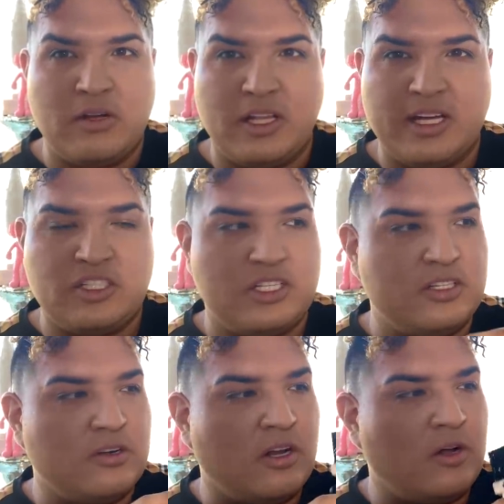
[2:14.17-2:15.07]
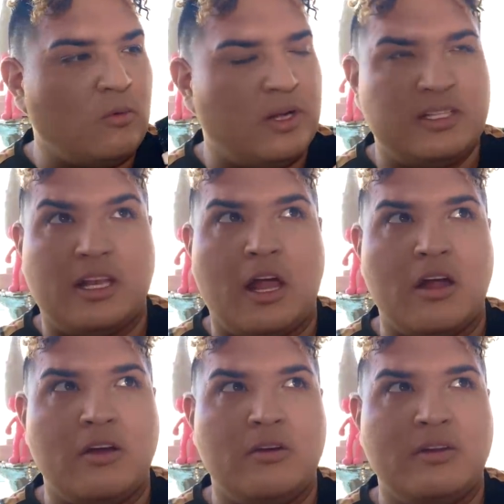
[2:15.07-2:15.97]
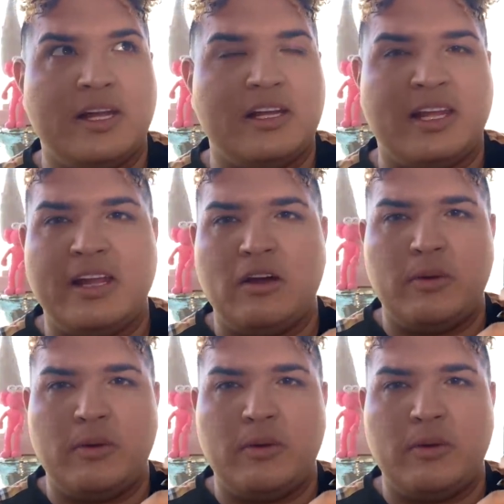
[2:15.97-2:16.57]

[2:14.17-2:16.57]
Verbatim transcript: collection or is it Lago, Lego,